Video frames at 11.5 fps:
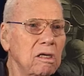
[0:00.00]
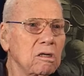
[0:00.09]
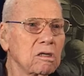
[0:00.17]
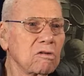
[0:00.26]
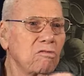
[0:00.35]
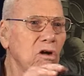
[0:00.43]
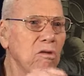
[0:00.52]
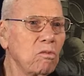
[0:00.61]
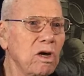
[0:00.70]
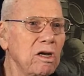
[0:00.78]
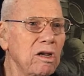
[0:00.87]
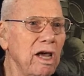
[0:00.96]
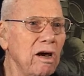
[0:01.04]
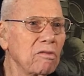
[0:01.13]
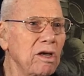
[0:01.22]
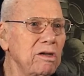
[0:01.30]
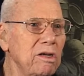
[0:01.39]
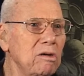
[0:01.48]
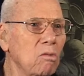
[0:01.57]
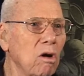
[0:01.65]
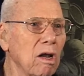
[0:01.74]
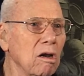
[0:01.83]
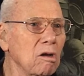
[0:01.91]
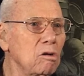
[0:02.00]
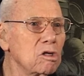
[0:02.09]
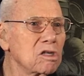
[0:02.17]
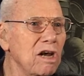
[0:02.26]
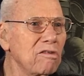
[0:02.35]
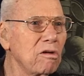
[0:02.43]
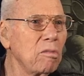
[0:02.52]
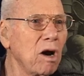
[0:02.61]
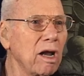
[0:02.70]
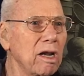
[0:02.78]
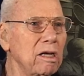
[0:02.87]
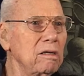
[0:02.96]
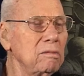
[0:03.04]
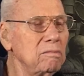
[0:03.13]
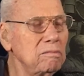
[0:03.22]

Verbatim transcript: because if one went down, they didn't want to lose everybody.